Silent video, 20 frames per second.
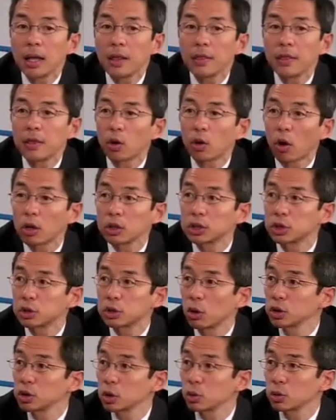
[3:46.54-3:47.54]
there are
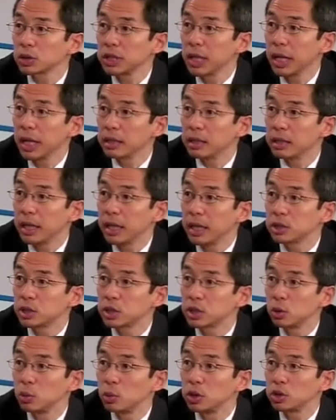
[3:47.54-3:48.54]
surgical techniques
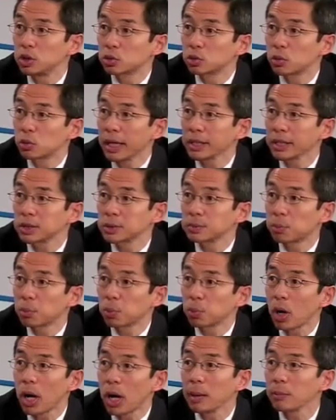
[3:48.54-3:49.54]
to address
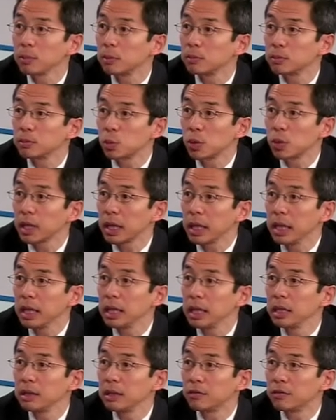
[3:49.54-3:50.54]
problems with
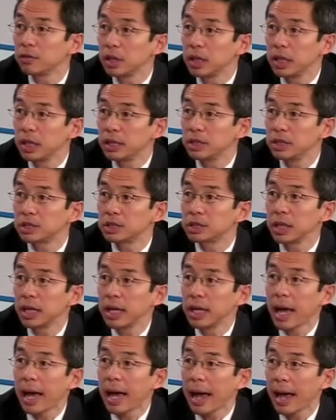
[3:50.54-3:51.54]
any of these
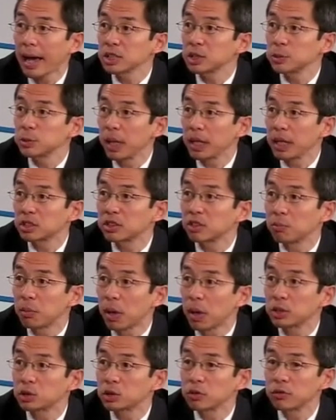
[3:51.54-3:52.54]
aspects of
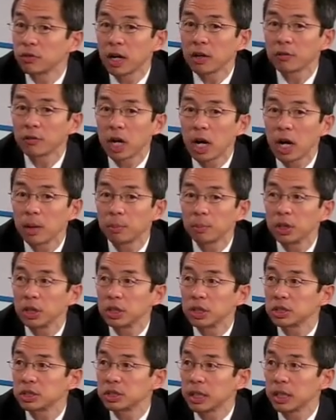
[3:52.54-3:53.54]
mitral valve
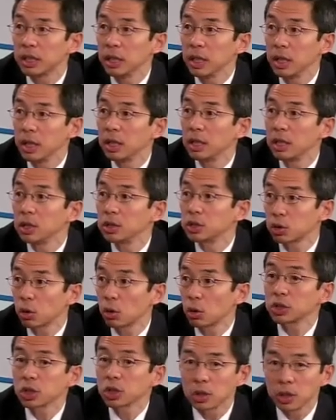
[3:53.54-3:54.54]
competency
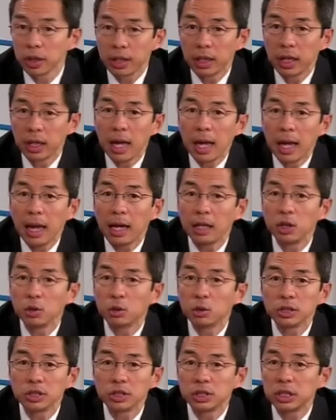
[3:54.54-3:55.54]
surgically. And you
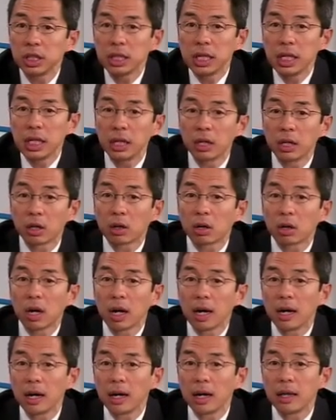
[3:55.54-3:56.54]
can see here
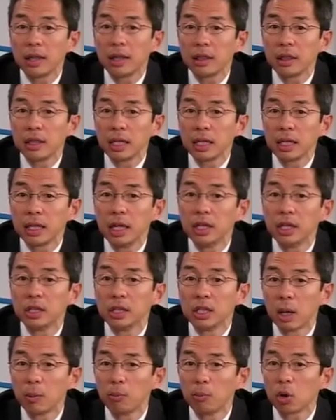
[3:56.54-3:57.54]
the
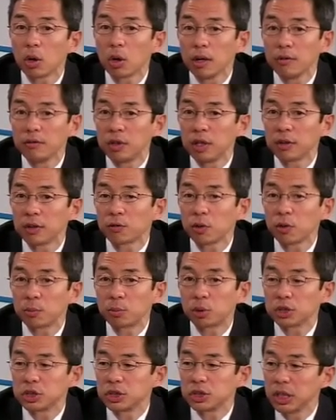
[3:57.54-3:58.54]
number of different
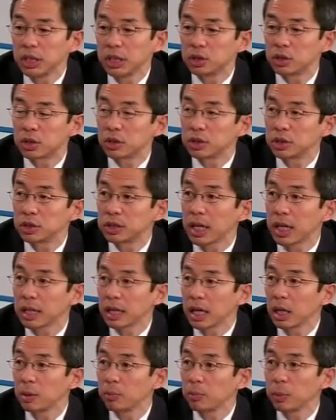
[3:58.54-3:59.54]
procedures that
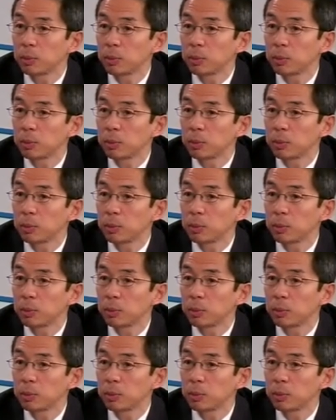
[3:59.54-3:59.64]
can be